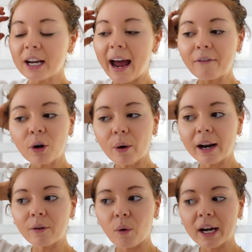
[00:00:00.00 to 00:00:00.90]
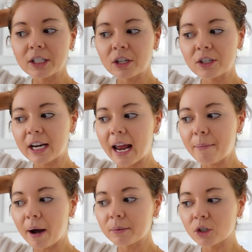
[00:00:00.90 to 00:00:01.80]
I have got quite a lot of work to do
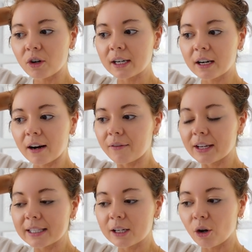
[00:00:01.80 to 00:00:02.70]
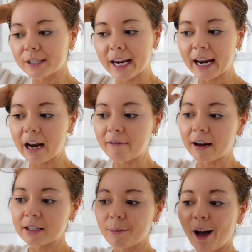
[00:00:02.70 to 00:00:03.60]
today, but I'm just trying to kind of slot it in
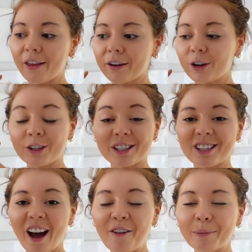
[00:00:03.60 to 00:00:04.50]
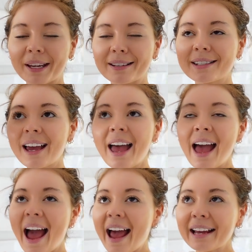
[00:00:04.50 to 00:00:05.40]
around some other good stuff because
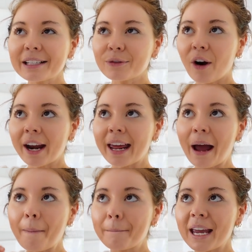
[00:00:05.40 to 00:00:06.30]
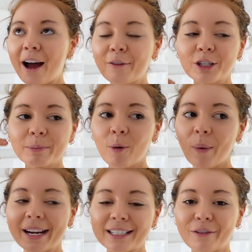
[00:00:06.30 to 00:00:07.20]
A, it's Friday, and B, I've just been
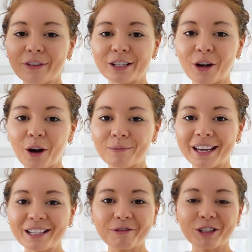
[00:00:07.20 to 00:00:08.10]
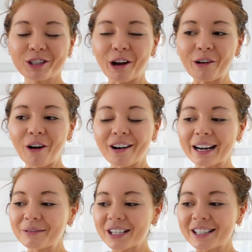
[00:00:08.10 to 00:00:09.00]
waiting for these home things for so long,
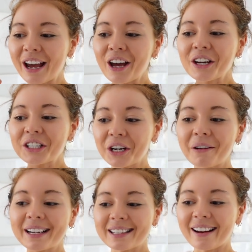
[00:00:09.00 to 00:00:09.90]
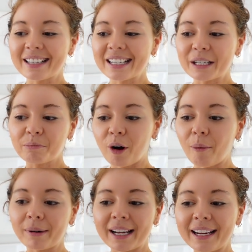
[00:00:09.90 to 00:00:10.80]
and I'm just too excited to
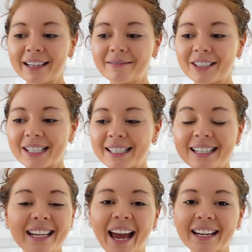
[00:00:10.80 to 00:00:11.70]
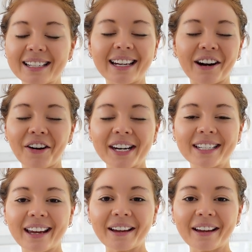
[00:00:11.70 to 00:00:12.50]
properly just get into decorating